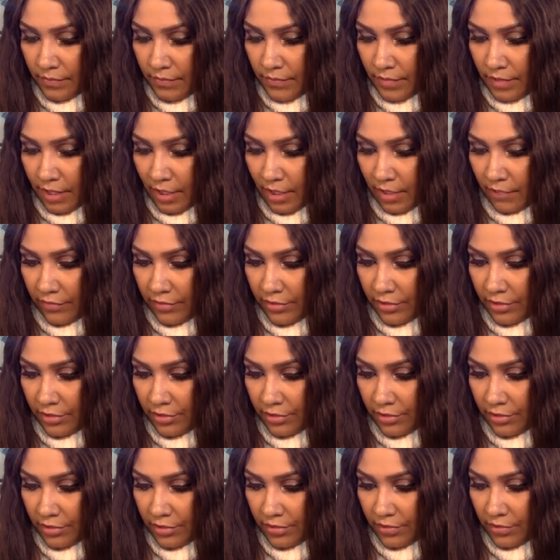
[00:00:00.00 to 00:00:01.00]
Dive into
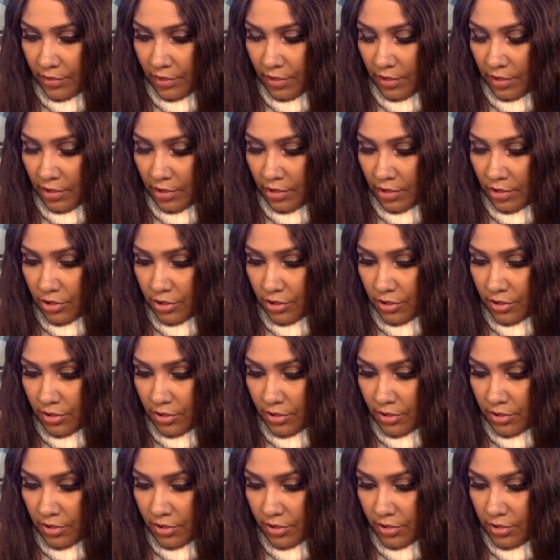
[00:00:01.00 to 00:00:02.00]
your
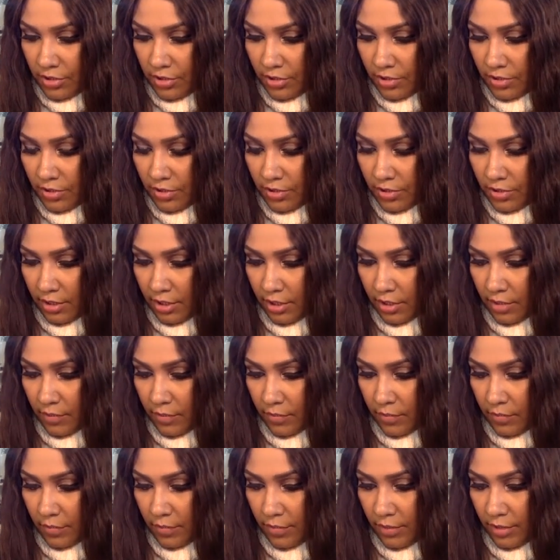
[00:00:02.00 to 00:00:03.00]
subconscious and
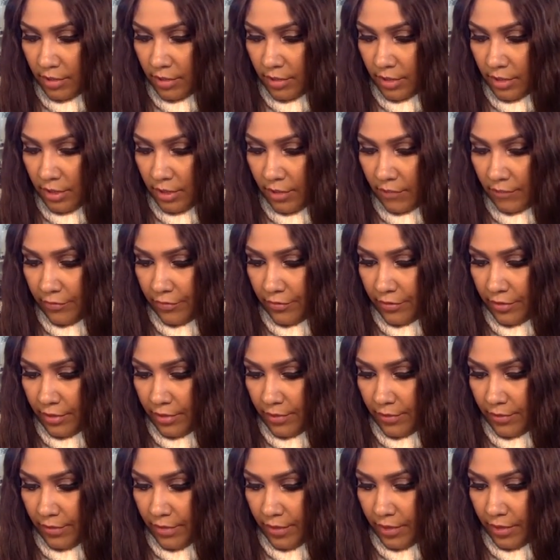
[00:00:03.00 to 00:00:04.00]
bring everything
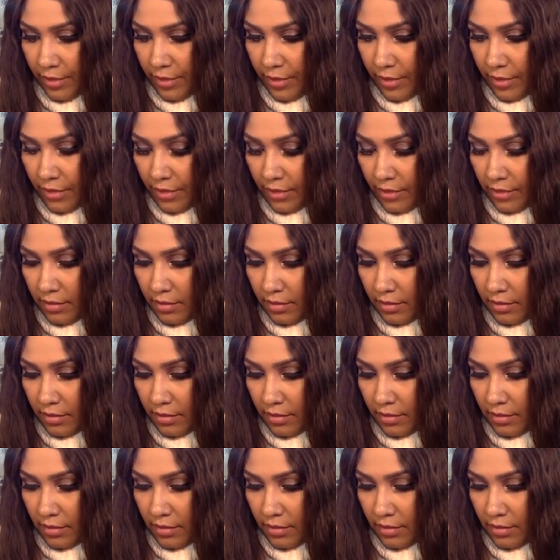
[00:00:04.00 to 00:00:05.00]
back.
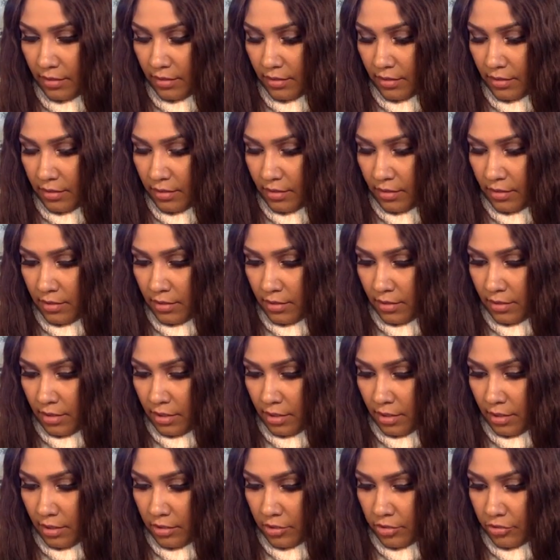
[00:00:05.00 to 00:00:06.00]

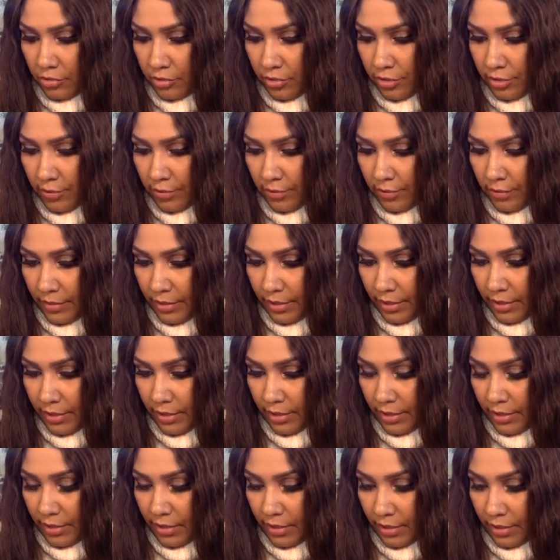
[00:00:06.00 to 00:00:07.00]
Our dream
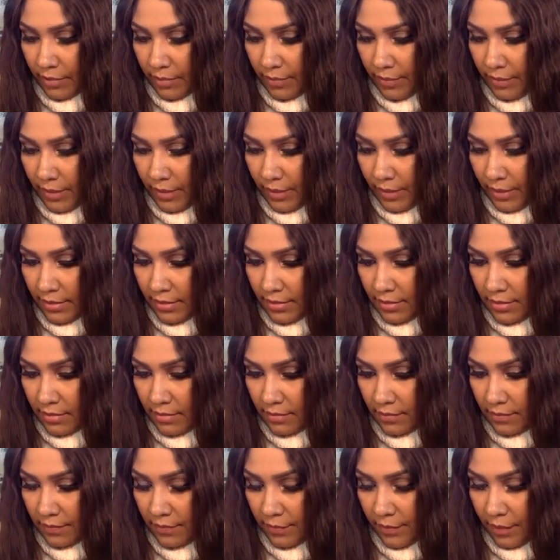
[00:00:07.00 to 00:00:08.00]
blend combines
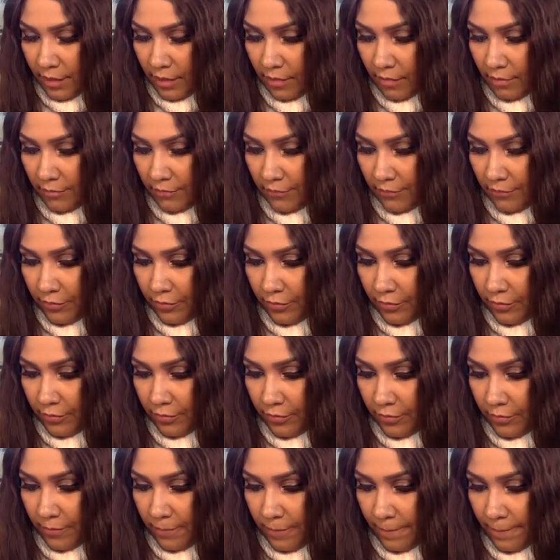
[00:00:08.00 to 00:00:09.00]

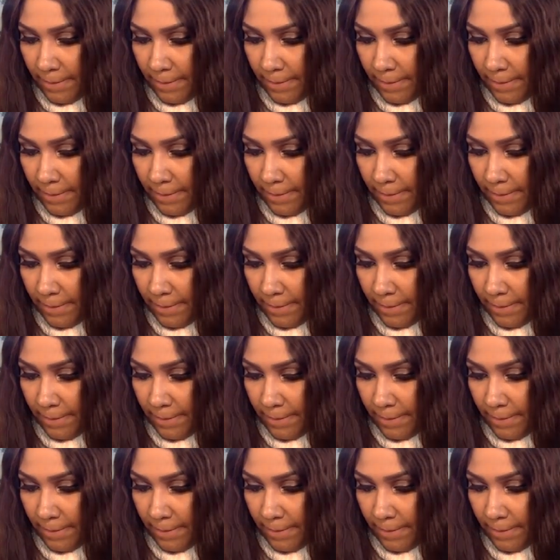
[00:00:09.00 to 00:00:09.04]
powerful